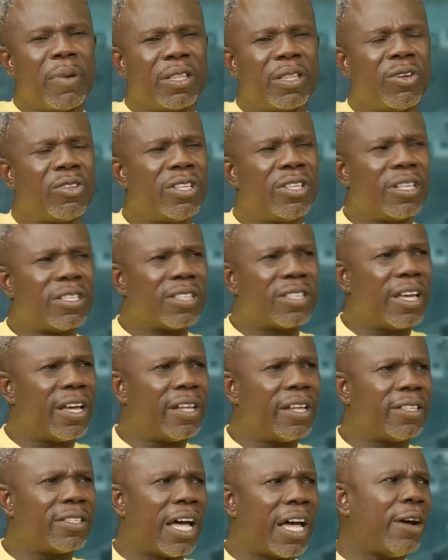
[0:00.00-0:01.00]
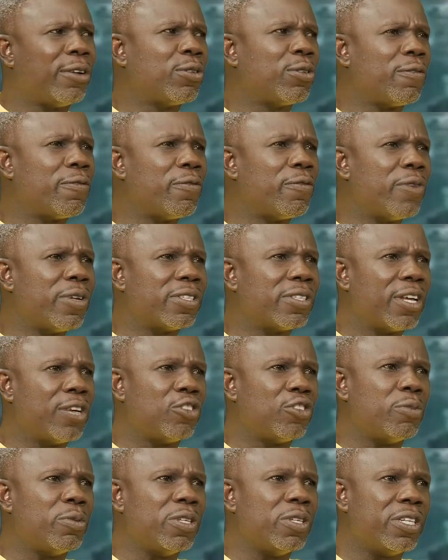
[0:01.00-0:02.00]
don't think say it's out of way say you
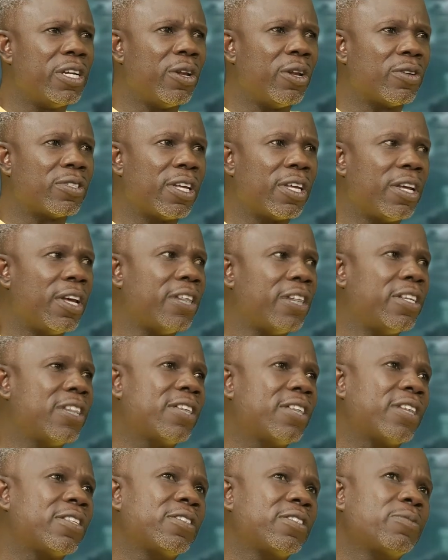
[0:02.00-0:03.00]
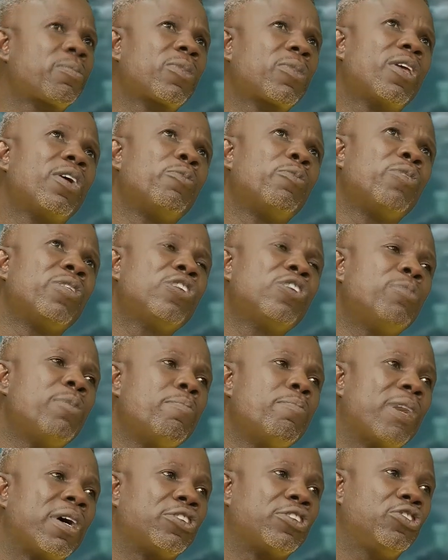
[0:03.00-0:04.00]
should be jealous. Just that we need to be
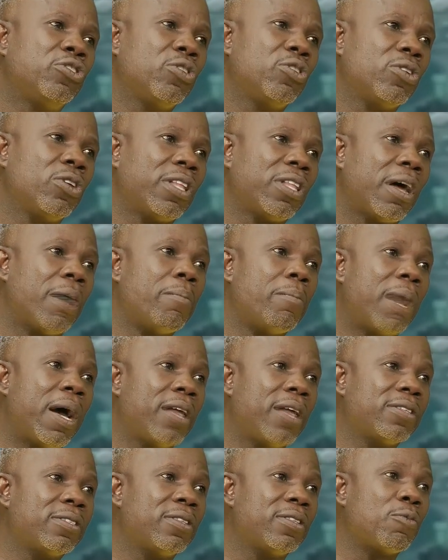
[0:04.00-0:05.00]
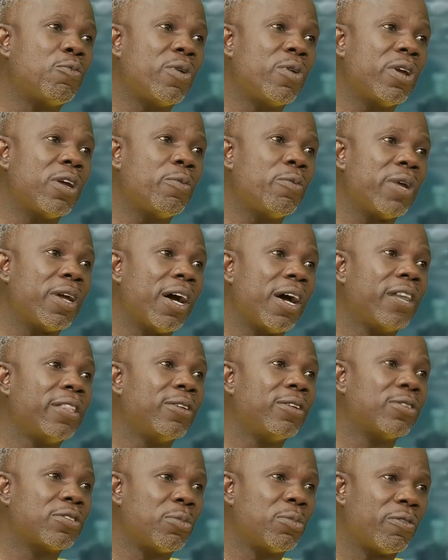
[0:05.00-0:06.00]
matured on our minds the way we
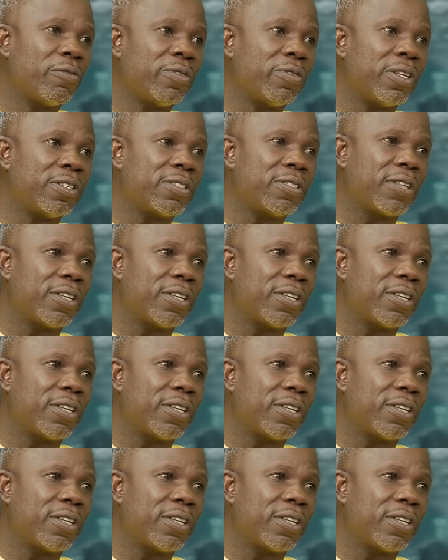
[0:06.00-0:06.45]
handle some of these things.